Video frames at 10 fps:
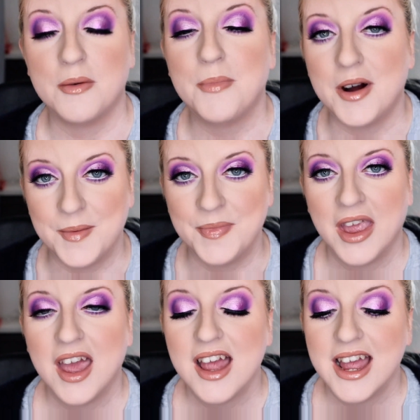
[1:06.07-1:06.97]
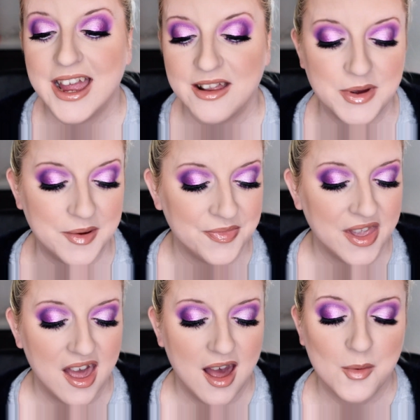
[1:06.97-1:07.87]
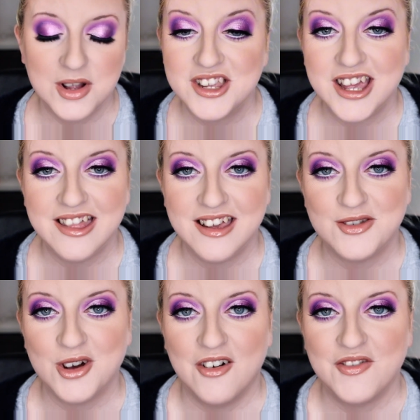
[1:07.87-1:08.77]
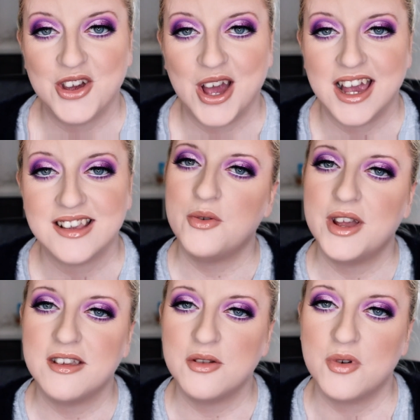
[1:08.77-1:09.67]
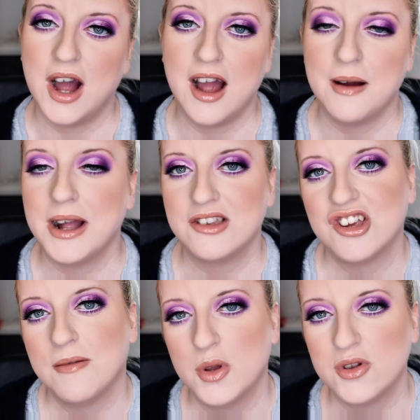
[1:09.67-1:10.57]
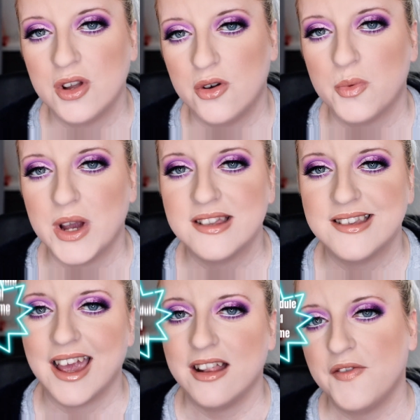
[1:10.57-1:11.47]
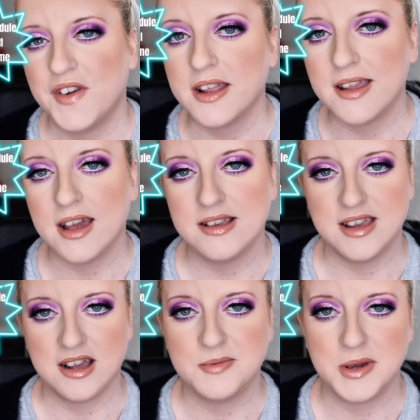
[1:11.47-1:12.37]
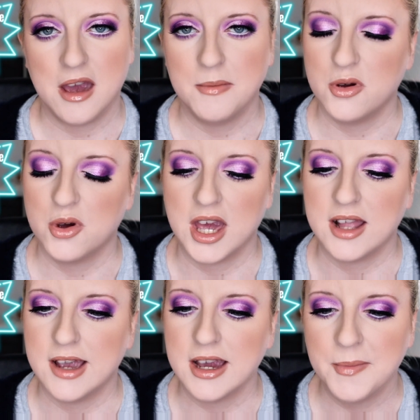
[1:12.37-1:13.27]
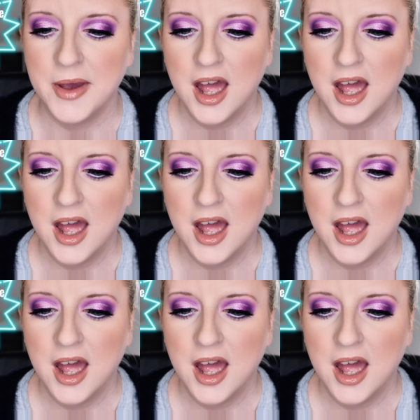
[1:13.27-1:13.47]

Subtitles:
But anyway, I wanted to get this look up for you guys. Already know I am actually uploading on a Wednesday and a Friday at 6 PM UK time.